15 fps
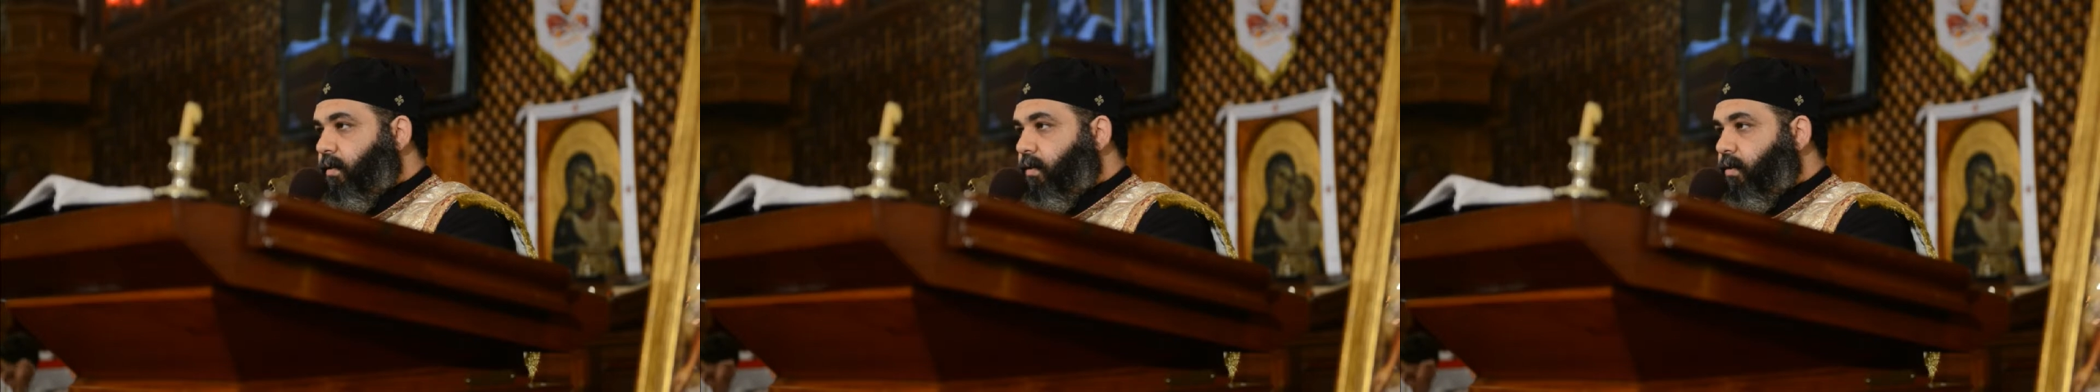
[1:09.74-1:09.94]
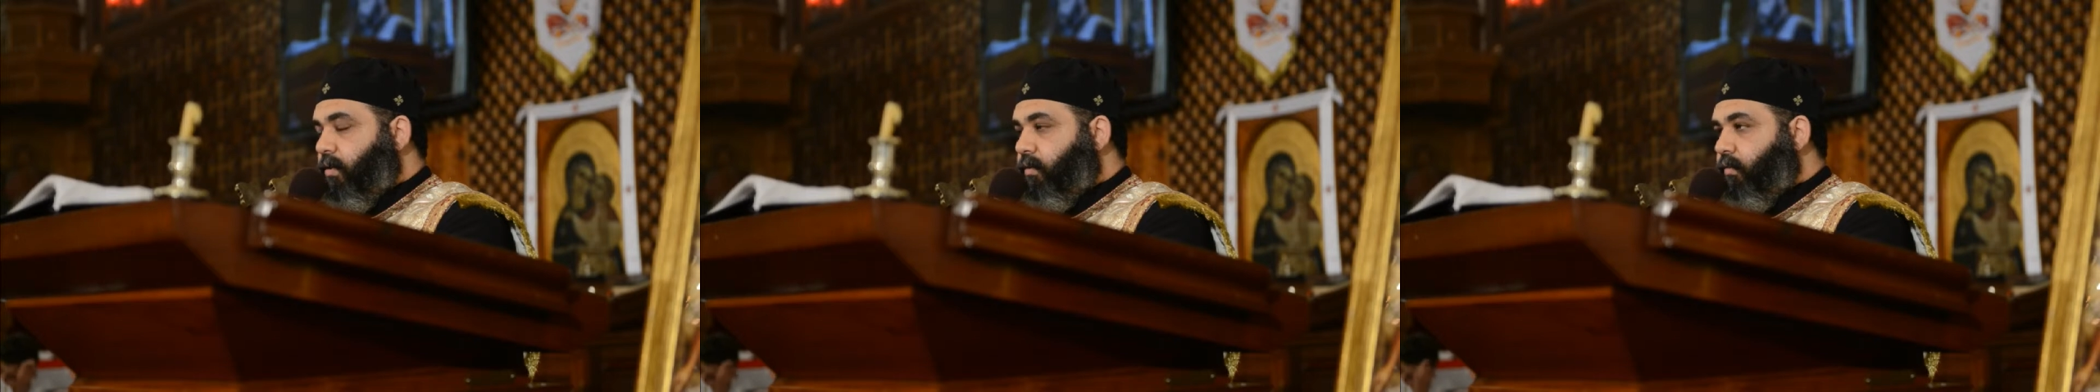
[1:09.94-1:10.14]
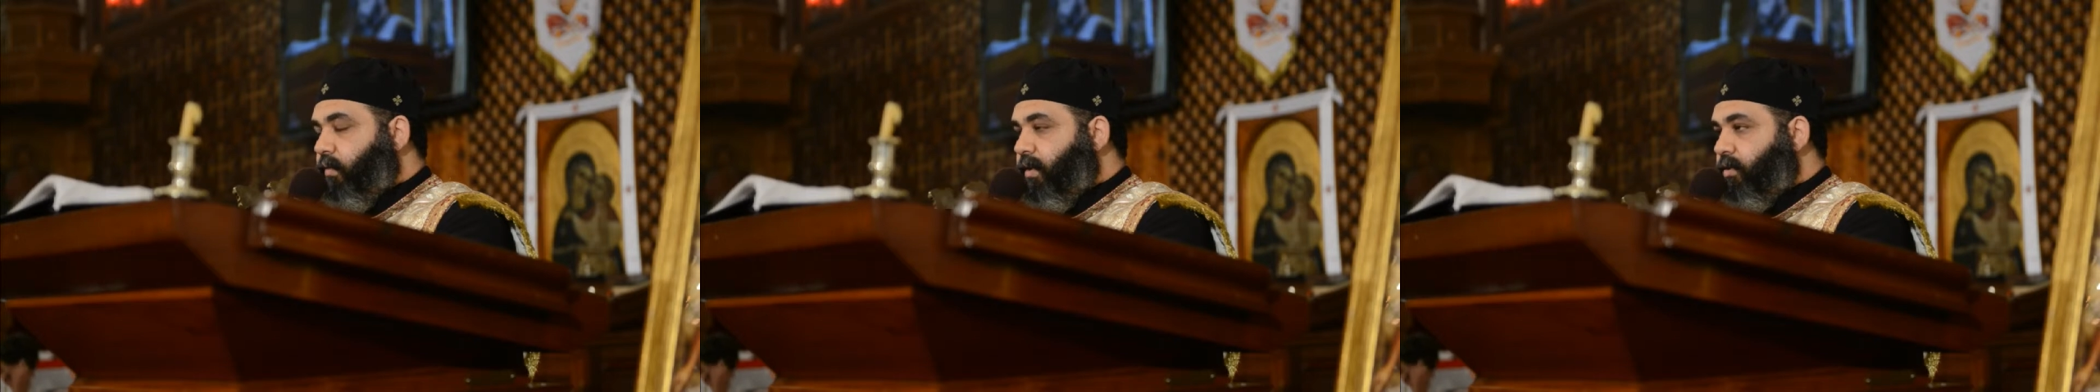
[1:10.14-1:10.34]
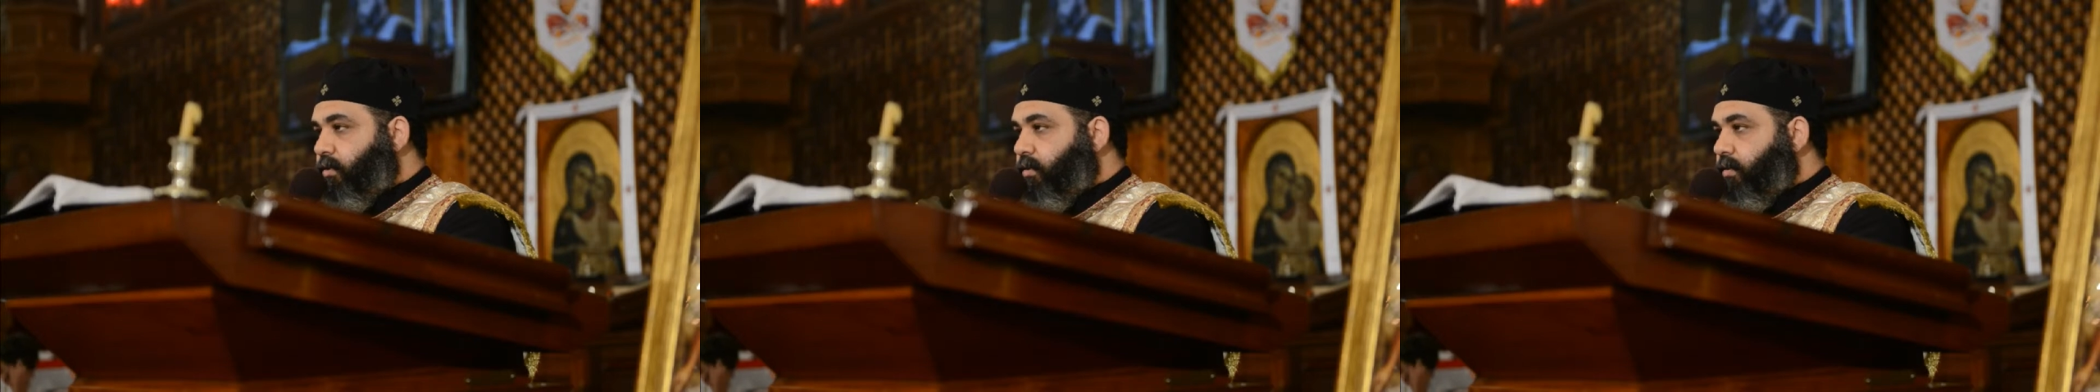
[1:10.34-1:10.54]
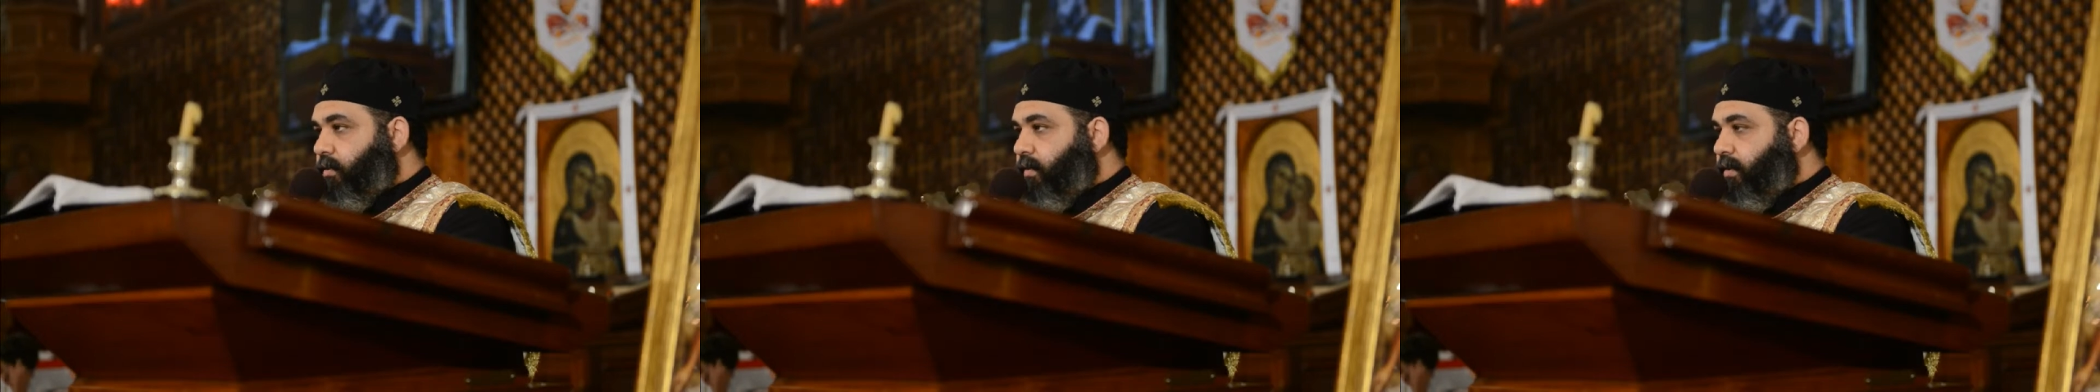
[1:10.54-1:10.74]
on
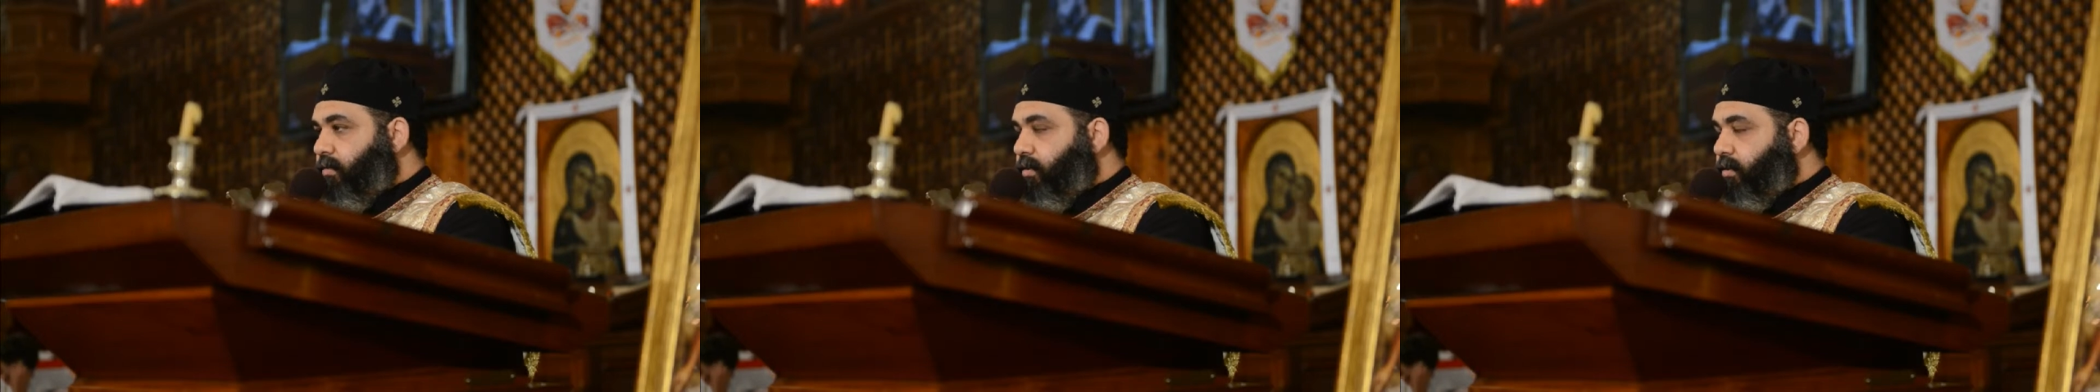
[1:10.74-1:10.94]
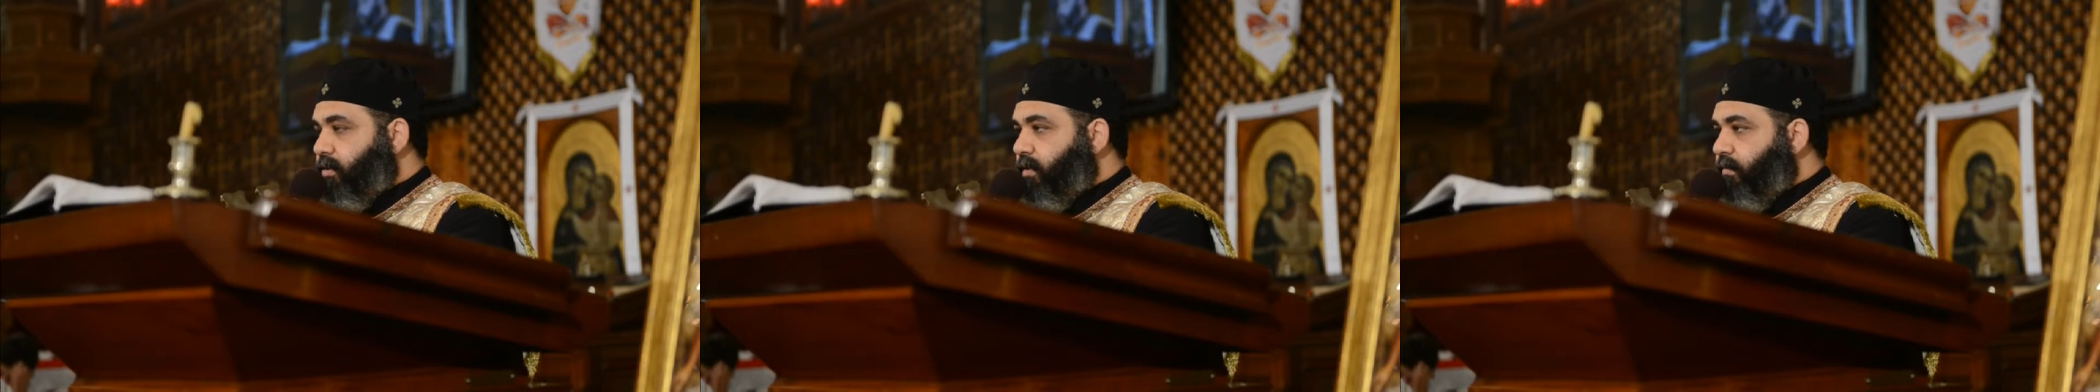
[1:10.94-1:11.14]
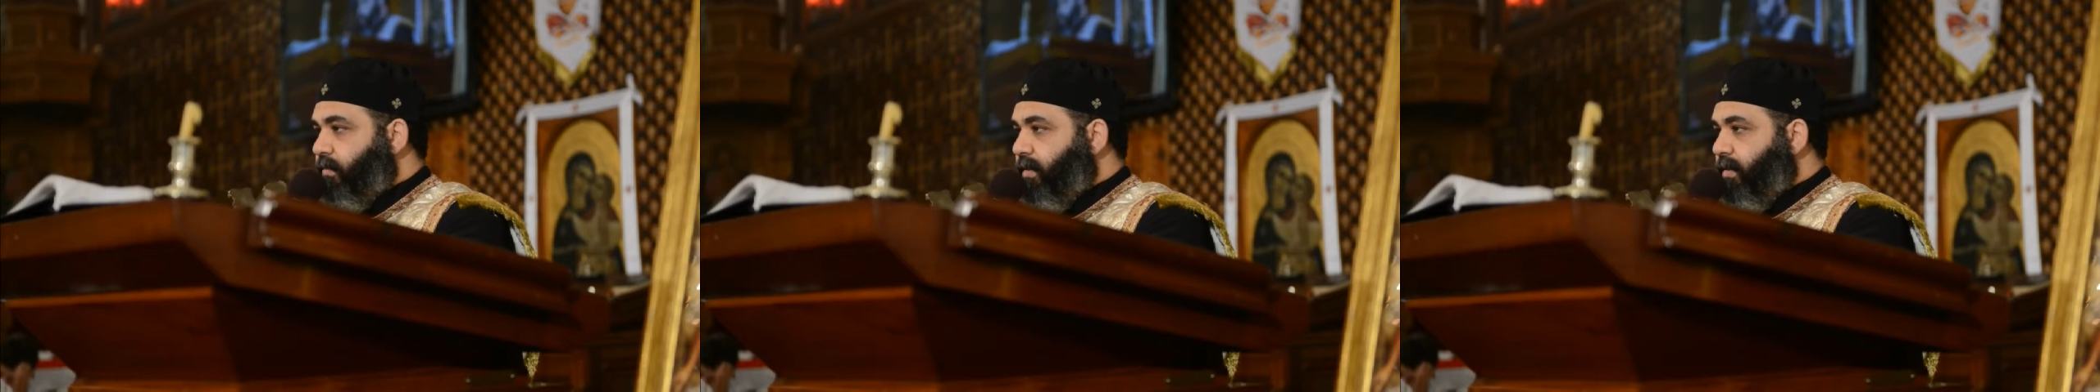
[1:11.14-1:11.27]
which the Christian